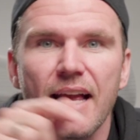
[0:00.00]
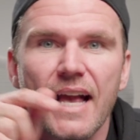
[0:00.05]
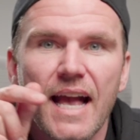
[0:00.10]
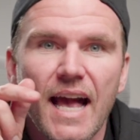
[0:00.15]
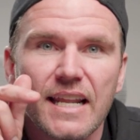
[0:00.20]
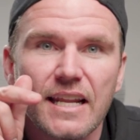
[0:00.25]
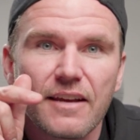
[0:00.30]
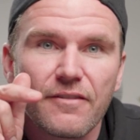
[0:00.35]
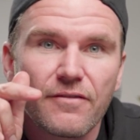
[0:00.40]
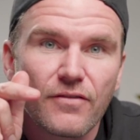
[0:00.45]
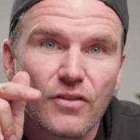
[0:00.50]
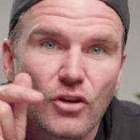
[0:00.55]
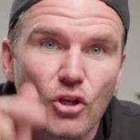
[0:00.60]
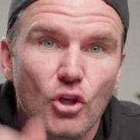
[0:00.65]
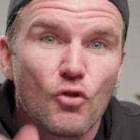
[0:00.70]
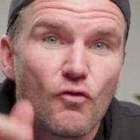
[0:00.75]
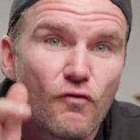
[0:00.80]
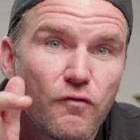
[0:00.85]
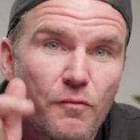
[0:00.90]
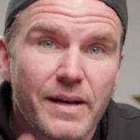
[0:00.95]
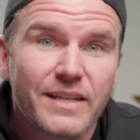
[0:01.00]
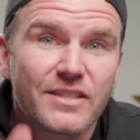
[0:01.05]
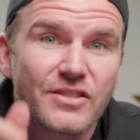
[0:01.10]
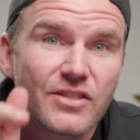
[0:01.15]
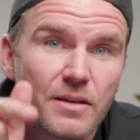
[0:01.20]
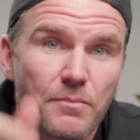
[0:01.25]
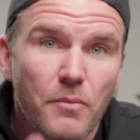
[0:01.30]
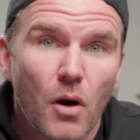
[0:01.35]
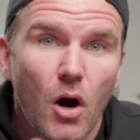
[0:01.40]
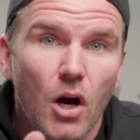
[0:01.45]
And if you've missed
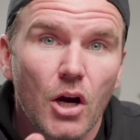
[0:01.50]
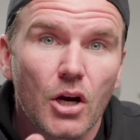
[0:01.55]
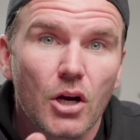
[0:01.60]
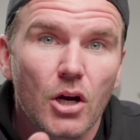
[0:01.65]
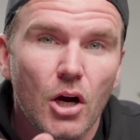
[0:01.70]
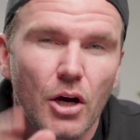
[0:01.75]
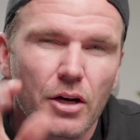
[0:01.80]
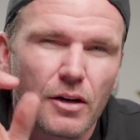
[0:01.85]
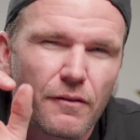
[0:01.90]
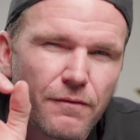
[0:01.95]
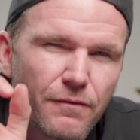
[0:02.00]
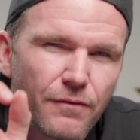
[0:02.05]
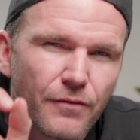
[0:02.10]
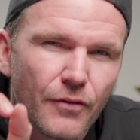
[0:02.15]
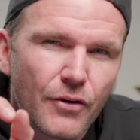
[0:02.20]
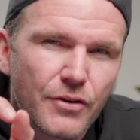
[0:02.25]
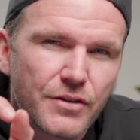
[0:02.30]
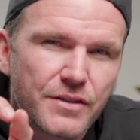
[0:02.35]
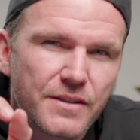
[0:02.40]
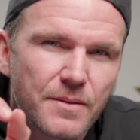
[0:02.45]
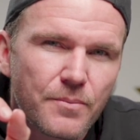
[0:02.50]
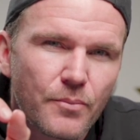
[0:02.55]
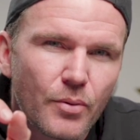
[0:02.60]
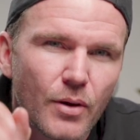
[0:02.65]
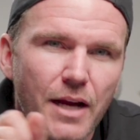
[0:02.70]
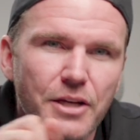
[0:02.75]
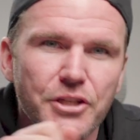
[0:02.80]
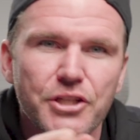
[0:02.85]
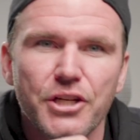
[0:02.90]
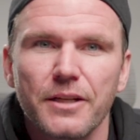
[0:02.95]
the mark on a first
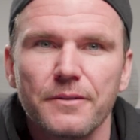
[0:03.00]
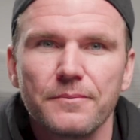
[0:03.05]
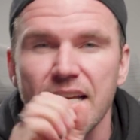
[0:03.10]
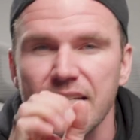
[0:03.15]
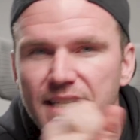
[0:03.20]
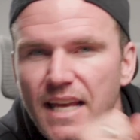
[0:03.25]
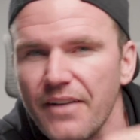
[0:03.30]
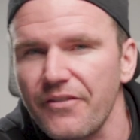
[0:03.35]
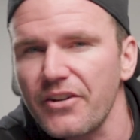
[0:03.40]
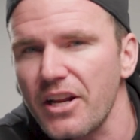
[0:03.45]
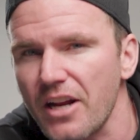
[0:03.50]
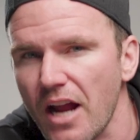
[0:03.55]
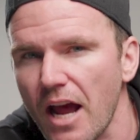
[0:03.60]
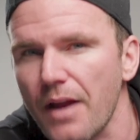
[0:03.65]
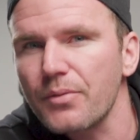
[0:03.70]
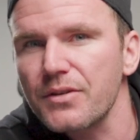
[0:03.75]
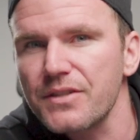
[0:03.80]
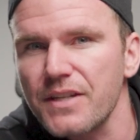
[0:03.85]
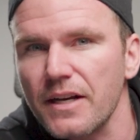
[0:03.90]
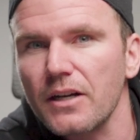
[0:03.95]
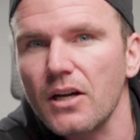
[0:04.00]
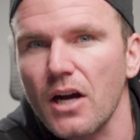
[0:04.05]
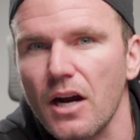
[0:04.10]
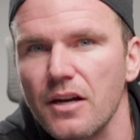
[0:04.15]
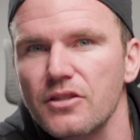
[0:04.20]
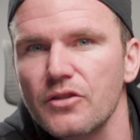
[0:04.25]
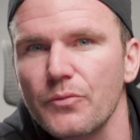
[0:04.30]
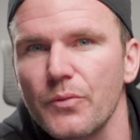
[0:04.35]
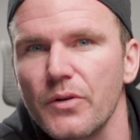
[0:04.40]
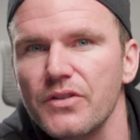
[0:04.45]
impression, 79% of
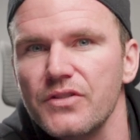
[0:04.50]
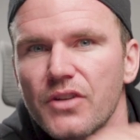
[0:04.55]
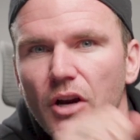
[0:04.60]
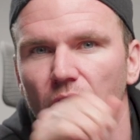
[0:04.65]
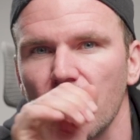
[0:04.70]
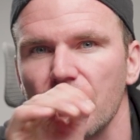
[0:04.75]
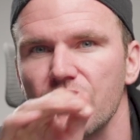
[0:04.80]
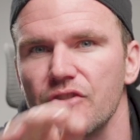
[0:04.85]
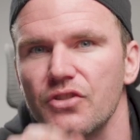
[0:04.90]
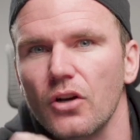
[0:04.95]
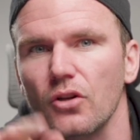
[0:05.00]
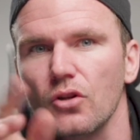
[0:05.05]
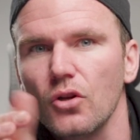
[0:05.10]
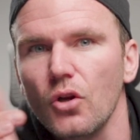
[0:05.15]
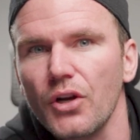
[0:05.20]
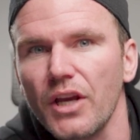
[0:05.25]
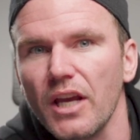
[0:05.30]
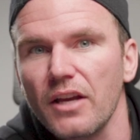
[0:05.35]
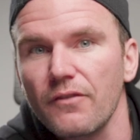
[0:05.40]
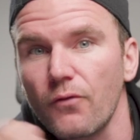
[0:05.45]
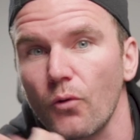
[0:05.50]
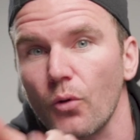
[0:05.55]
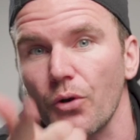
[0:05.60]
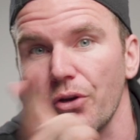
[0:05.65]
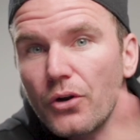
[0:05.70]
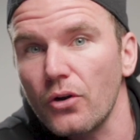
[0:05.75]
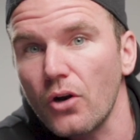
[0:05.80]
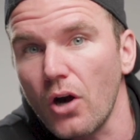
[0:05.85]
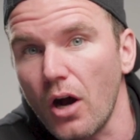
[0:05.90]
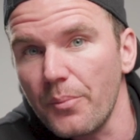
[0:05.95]
customers are gonna start looking for
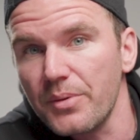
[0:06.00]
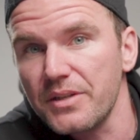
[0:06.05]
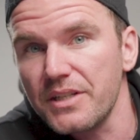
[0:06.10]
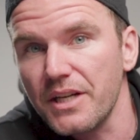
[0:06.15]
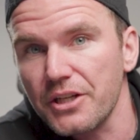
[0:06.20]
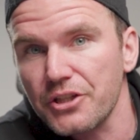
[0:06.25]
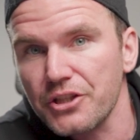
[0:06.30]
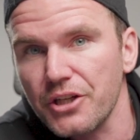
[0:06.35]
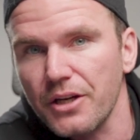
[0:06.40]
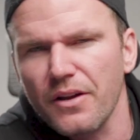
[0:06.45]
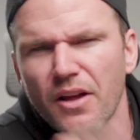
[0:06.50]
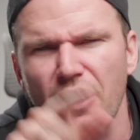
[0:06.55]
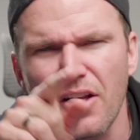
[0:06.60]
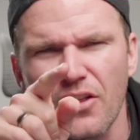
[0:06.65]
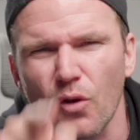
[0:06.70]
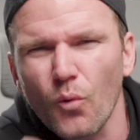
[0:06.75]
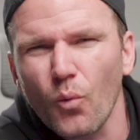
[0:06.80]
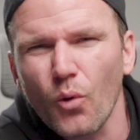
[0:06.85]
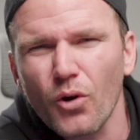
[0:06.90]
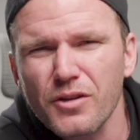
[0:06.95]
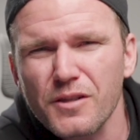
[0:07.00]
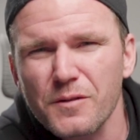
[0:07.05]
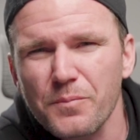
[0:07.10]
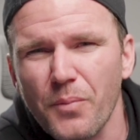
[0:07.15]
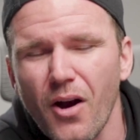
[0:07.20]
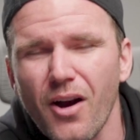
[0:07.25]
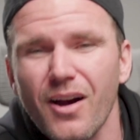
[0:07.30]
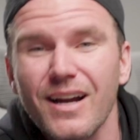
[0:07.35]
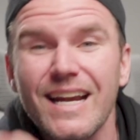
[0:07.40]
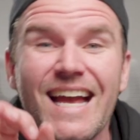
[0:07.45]
your competition. The worst
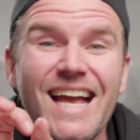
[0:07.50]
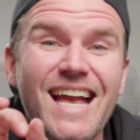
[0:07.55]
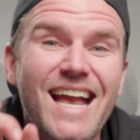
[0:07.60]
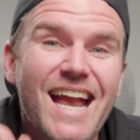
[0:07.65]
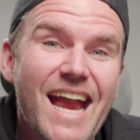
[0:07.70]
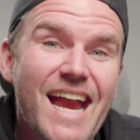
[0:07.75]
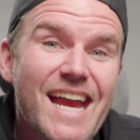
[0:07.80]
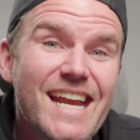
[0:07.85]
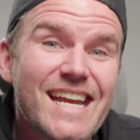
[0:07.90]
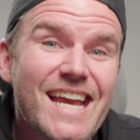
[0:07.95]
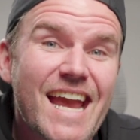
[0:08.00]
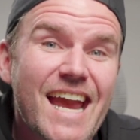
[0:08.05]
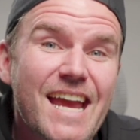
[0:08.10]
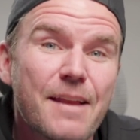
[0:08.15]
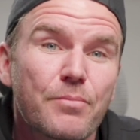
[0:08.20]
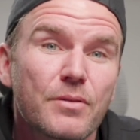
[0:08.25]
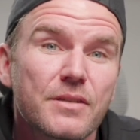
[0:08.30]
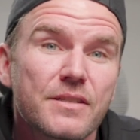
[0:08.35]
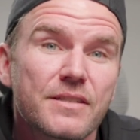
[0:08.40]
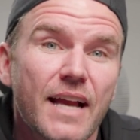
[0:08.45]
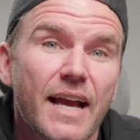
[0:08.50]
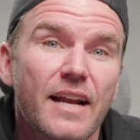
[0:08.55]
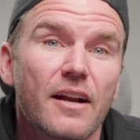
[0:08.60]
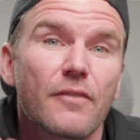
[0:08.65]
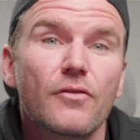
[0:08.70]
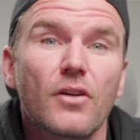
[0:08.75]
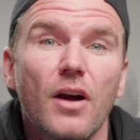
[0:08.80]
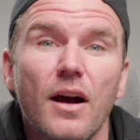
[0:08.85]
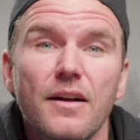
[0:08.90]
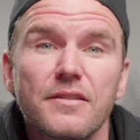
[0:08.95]
part, 88%
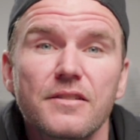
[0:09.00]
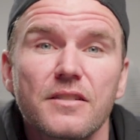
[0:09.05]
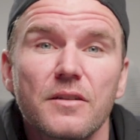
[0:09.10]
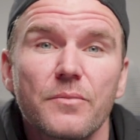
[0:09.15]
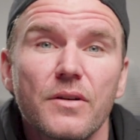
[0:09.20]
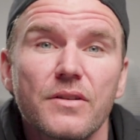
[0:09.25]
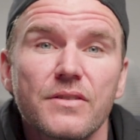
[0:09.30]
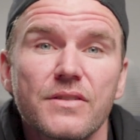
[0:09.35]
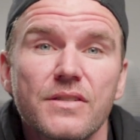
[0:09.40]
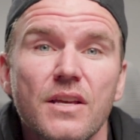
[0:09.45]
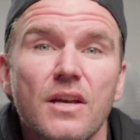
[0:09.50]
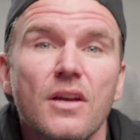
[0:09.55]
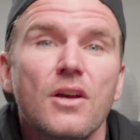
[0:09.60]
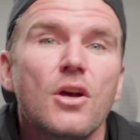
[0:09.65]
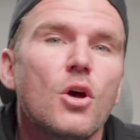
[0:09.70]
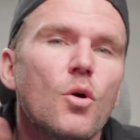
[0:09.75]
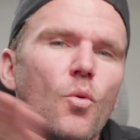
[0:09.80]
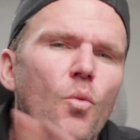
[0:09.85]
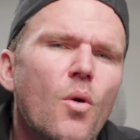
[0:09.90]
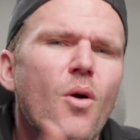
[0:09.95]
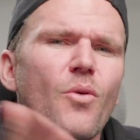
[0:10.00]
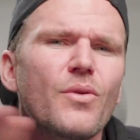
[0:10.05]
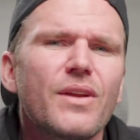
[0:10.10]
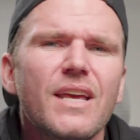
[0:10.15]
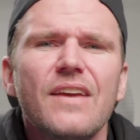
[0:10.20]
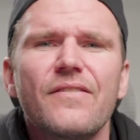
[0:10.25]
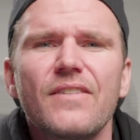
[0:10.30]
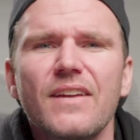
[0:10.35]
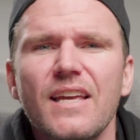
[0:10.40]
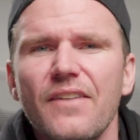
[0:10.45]
of customers won't
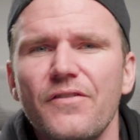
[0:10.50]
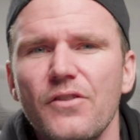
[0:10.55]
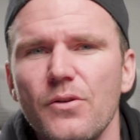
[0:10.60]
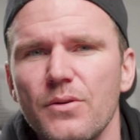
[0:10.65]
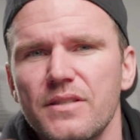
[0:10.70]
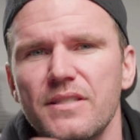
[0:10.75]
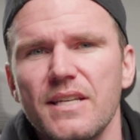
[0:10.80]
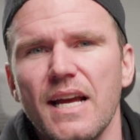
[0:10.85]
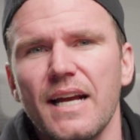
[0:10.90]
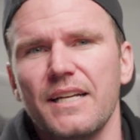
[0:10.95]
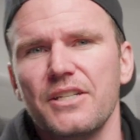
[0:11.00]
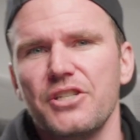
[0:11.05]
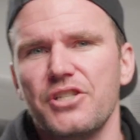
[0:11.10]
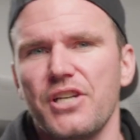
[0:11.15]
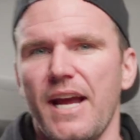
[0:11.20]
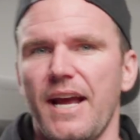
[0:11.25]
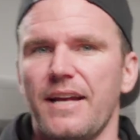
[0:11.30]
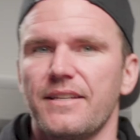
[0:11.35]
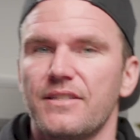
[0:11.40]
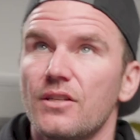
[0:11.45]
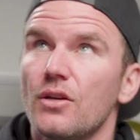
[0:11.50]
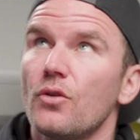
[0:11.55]
even give you a second chance.